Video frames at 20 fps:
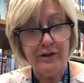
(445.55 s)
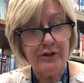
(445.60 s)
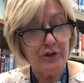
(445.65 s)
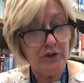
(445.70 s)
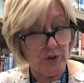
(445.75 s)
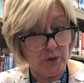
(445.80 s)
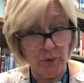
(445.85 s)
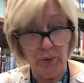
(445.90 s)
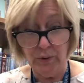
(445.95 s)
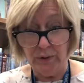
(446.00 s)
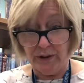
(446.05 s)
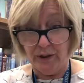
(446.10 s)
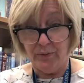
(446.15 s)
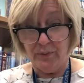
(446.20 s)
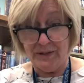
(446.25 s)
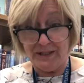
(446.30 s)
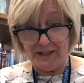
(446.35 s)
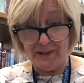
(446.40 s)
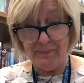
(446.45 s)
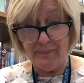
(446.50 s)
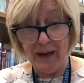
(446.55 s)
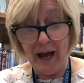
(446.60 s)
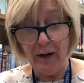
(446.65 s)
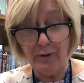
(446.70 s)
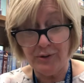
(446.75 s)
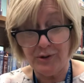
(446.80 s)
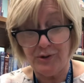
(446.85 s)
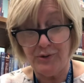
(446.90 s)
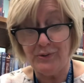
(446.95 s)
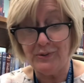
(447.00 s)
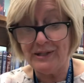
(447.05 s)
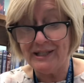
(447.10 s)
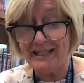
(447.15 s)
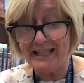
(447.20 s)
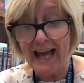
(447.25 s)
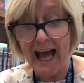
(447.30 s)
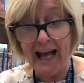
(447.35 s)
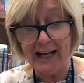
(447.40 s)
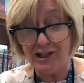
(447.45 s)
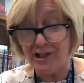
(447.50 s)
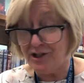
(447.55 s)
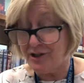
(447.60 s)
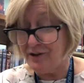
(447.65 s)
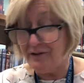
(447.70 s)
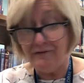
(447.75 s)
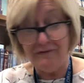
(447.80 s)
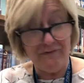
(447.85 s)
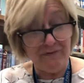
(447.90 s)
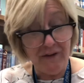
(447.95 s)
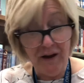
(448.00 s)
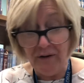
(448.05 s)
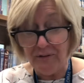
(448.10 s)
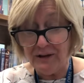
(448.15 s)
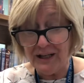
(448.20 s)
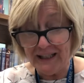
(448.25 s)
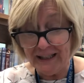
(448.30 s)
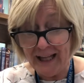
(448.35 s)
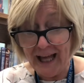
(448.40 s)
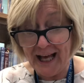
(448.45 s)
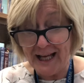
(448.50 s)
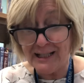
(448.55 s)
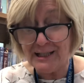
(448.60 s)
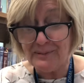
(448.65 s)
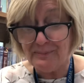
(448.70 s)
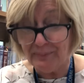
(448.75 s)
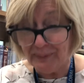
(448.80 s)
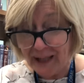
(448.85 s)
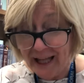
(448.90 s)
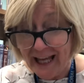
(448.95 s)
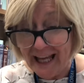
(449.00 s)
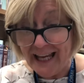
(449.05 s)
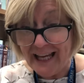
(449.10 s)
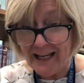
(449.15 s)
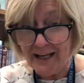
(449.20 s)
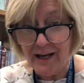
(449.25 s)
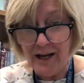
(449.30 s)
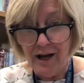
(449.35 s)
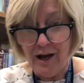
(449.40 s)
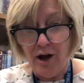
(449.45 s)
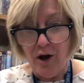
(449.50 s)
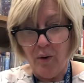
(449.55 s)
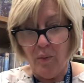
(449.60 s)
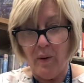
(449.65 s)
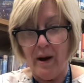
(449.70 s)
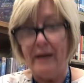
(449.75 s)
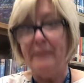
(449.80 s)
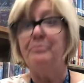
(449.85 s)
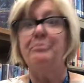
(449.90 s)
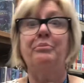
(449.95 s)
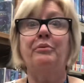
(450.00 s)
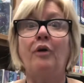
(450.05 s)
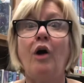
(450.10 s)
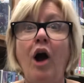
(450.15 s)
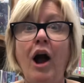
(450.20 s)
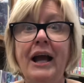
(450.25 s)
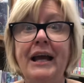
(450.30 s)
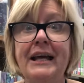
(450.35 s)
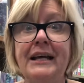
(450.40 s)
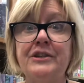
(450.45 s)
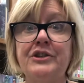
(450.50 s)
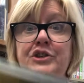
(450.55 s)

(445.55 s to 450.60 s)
Tula was about to snatch the very last blade when Brian